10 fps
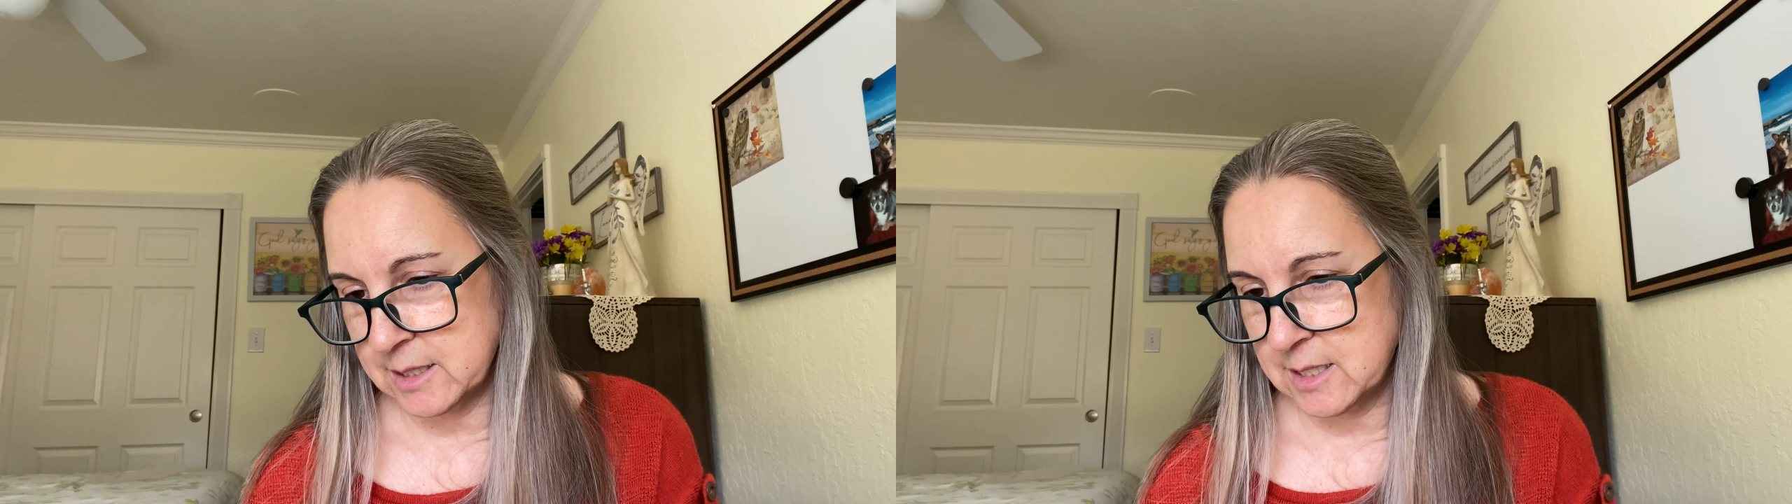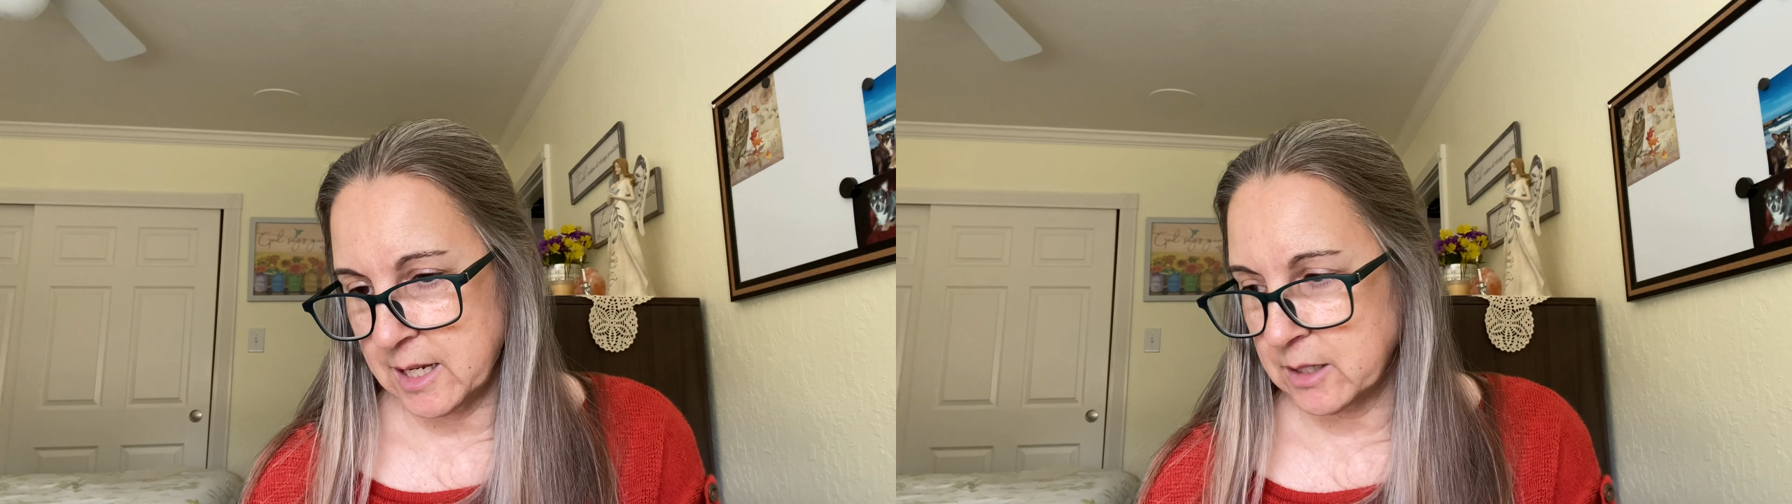
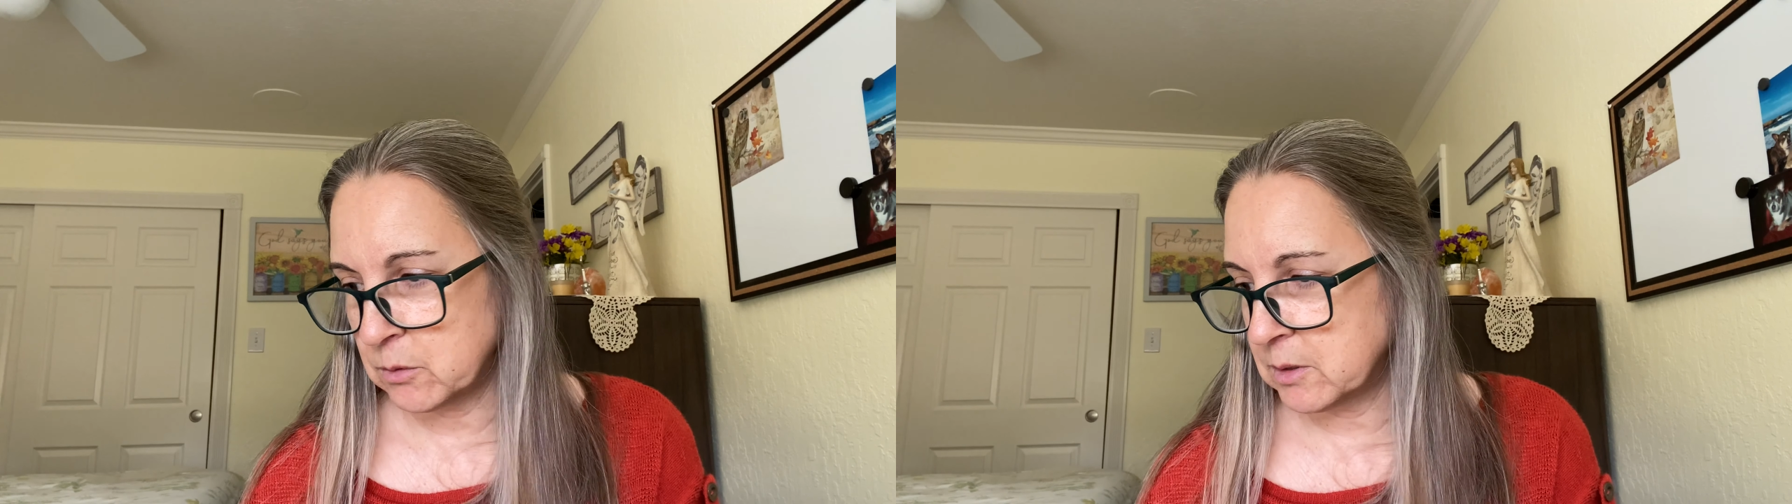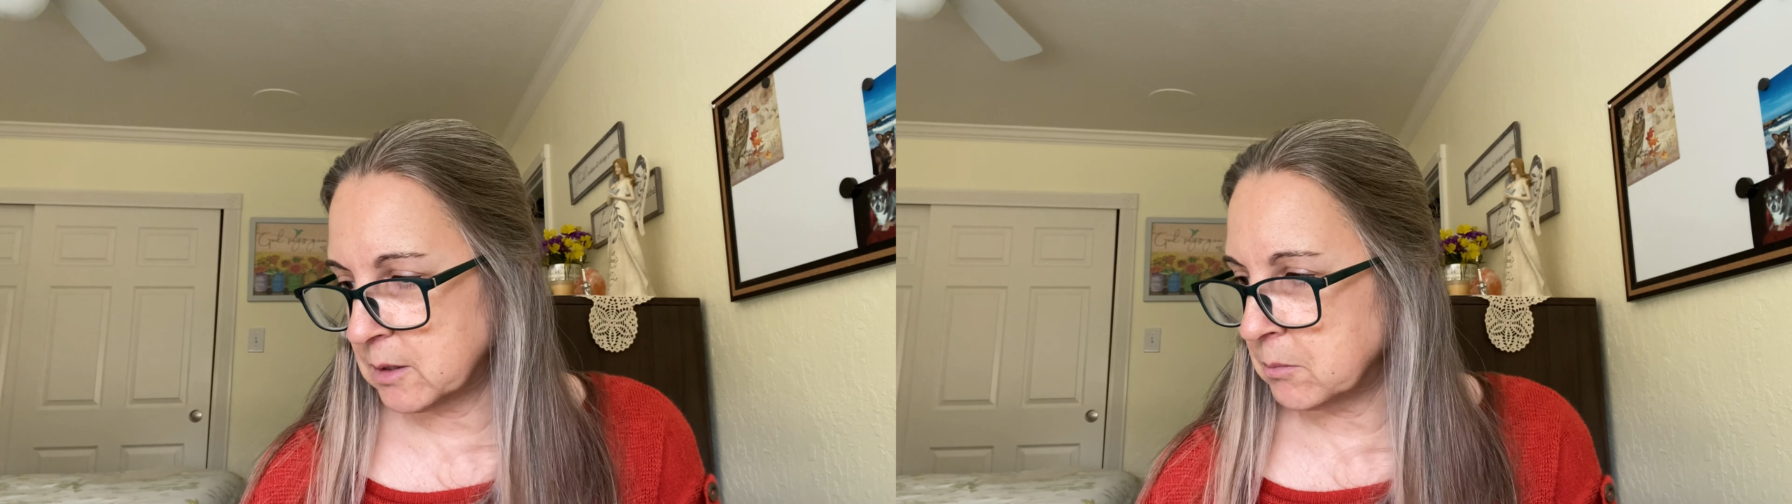take
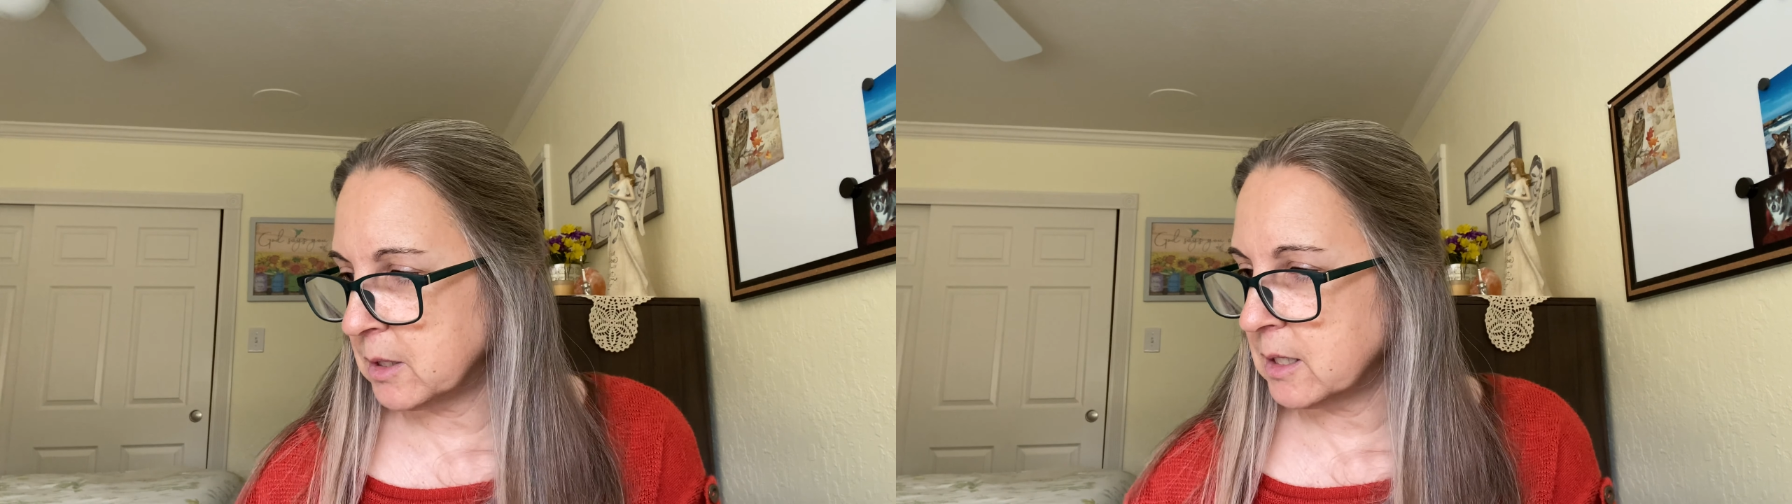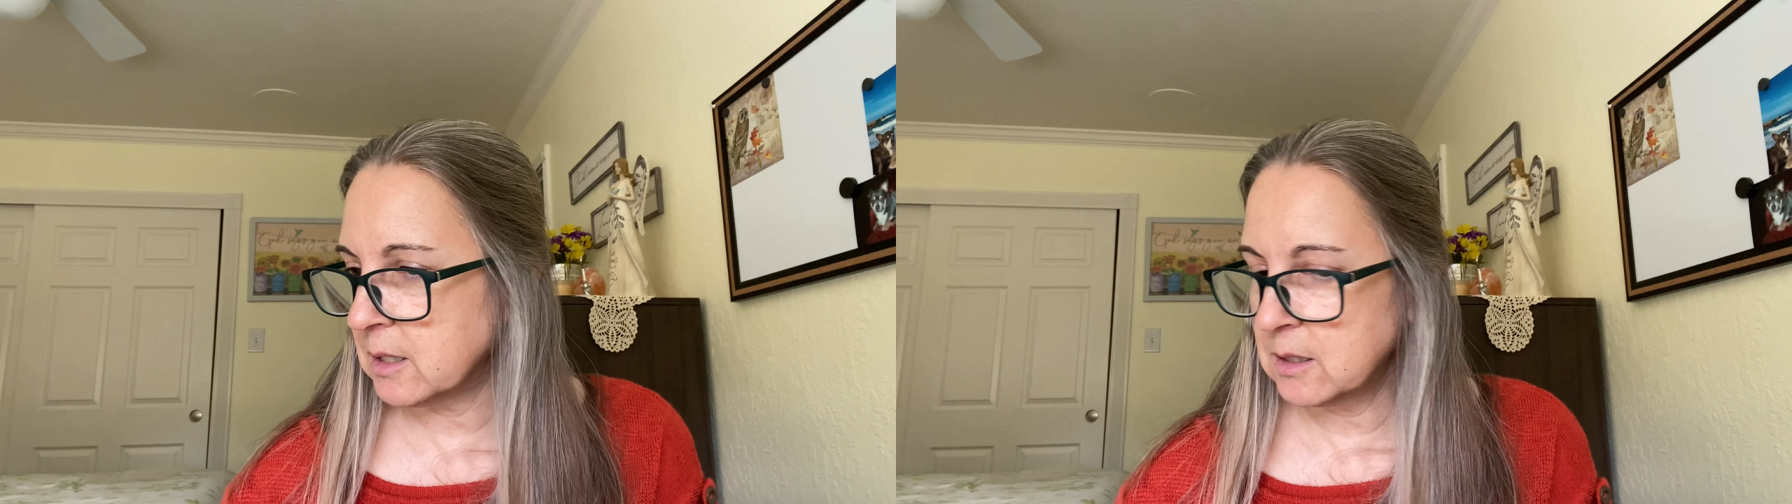with
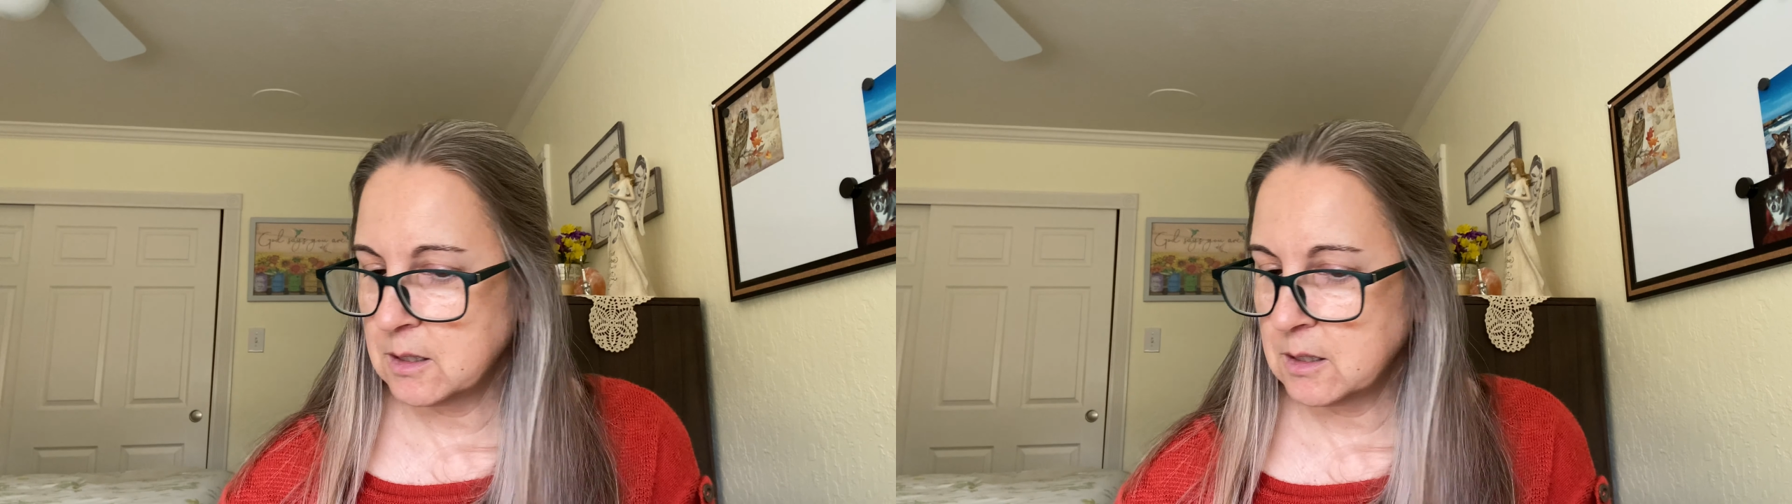me